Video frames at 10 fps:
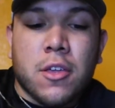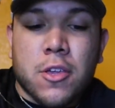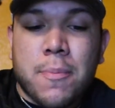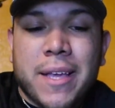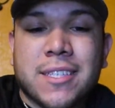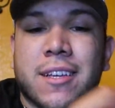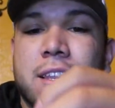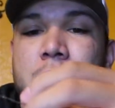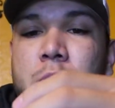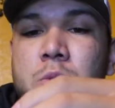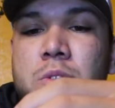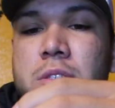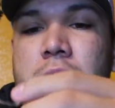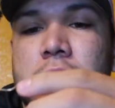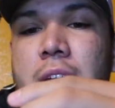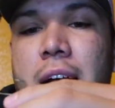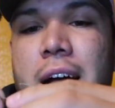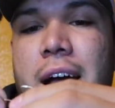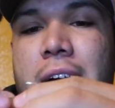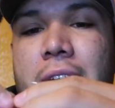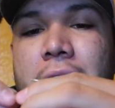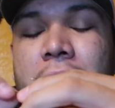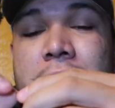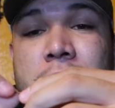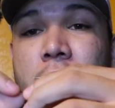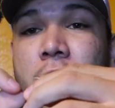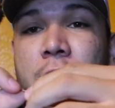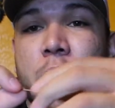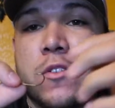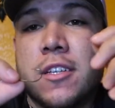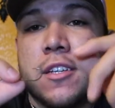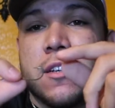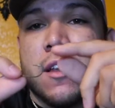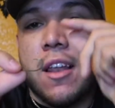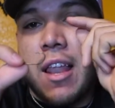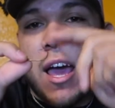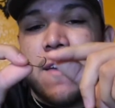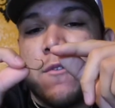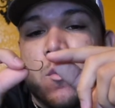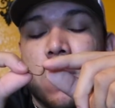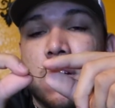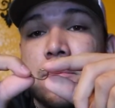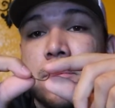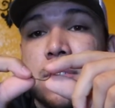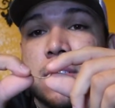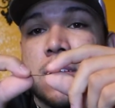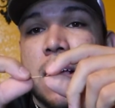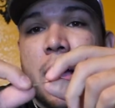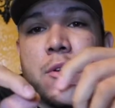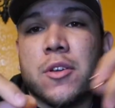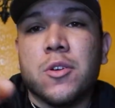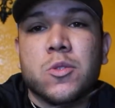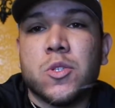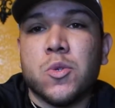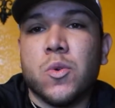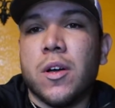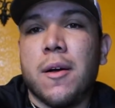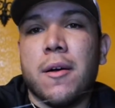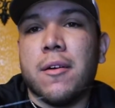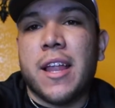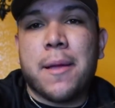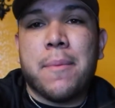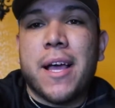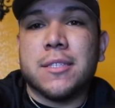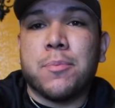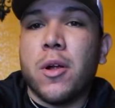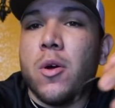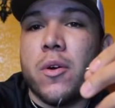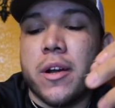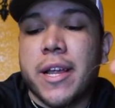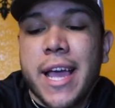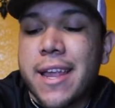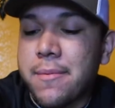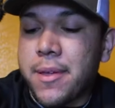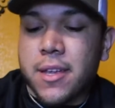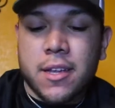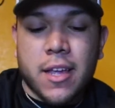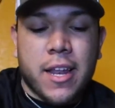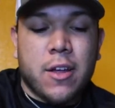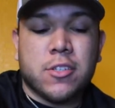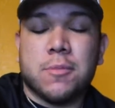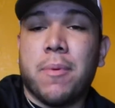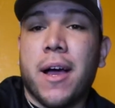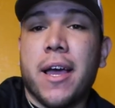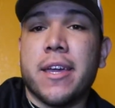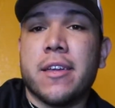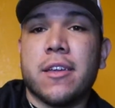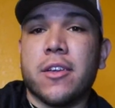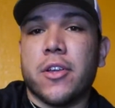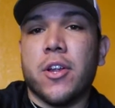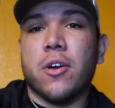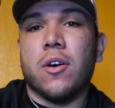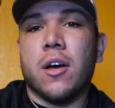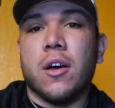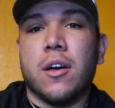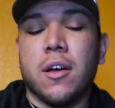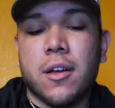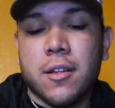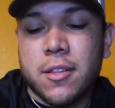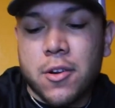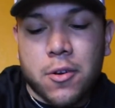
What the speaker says: You basically I start off using live worms. I would go to like Bass Pro or Academy, and I'll just buy a